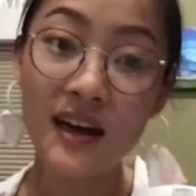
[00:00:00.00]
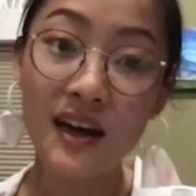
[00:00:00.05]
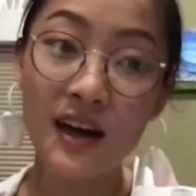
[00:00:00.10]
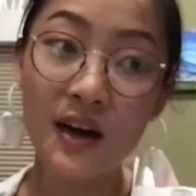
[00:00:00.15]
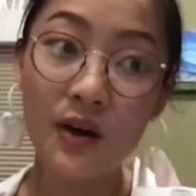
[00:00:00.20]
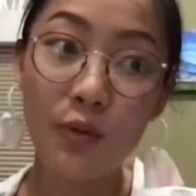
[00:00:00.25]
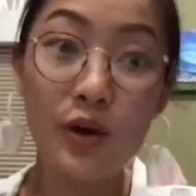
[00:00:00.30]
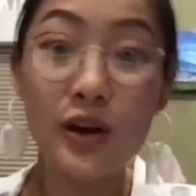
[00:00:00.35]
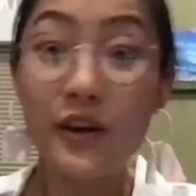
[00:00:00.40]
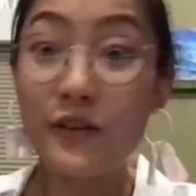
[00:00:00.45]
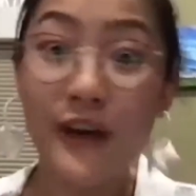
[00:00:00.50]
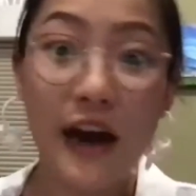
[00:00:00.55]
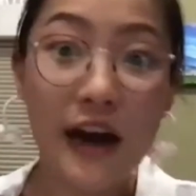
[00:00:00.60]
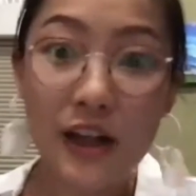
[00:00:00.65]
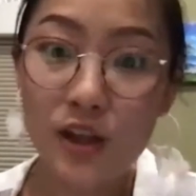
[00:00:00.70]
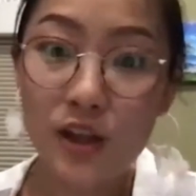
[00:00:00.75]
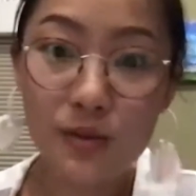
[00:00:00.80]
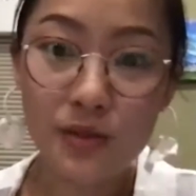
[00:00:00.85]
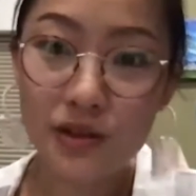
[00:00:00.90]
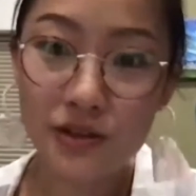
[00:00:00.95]
what a
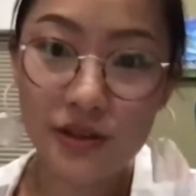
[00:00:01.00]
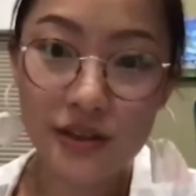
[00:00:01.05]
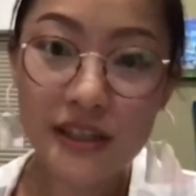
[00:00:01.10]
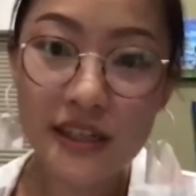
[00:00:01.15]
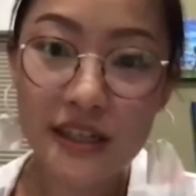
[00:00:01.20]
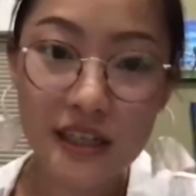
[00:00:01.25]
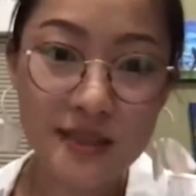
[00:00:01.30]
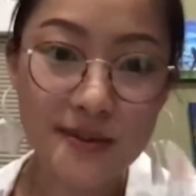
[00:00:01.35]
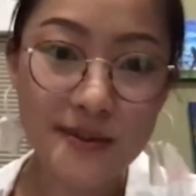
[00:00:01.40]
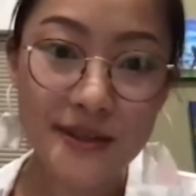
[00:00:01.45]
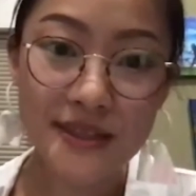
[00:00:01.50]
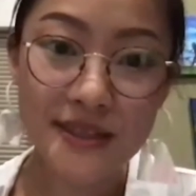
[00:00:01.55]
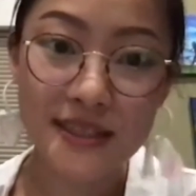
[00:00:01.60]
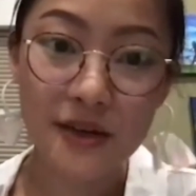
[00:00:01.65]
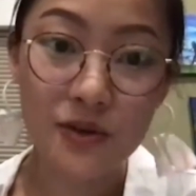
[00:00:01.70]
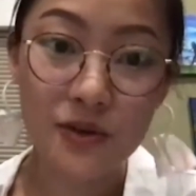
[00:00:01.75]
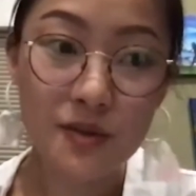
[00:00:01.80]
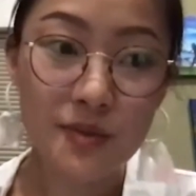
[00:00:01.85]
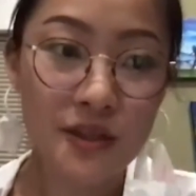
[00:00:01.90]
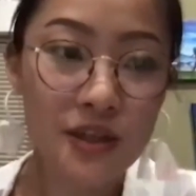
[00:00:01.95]
valuable learning experience that
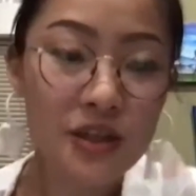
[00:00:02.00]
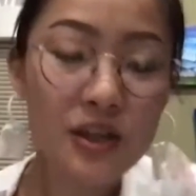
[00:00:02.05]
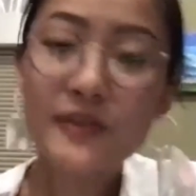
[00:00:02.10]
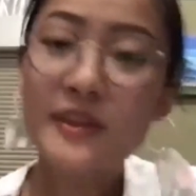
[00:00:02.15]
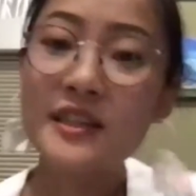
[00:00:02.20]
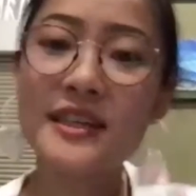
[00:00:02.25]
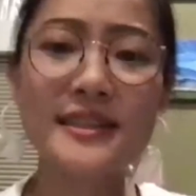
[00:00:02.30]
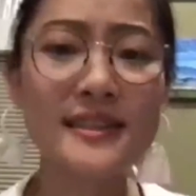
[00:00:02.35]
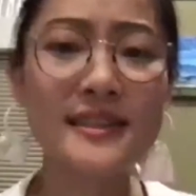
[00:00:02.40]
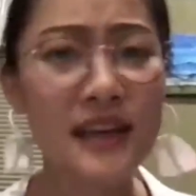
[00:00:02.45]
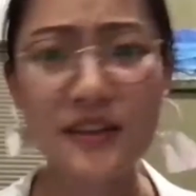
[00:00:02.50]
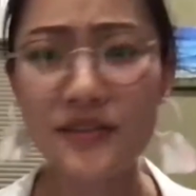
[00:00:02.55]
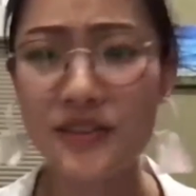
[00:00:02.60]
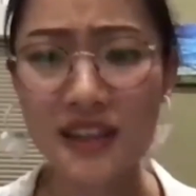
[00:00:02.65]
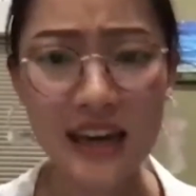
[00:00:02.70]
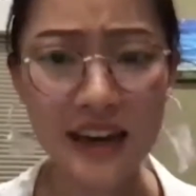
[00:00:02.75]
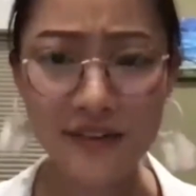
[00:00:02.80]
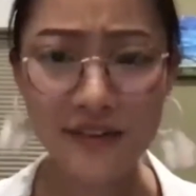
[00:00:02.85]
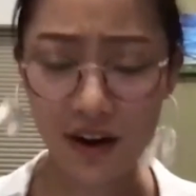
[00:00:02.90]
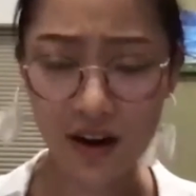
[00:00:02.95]
would have been. Irvington's not even
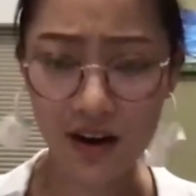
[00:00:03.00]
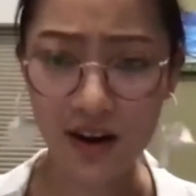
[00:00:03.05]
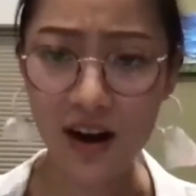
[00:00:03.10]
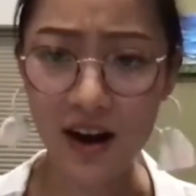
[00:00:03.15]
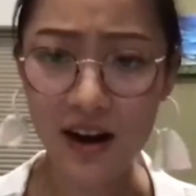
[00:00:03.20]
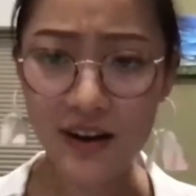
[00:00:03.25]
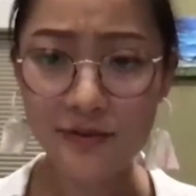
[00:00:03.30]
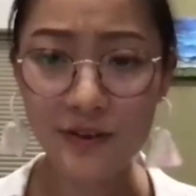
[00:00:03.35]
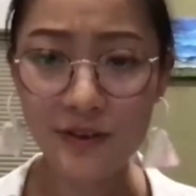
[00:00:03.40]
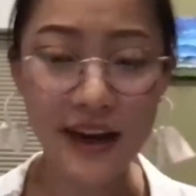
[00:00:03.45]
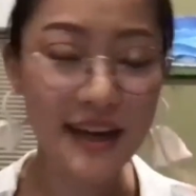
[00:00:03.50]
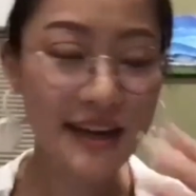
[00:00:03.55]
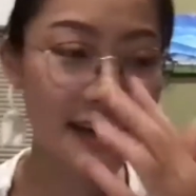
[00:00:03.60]
that far off, right?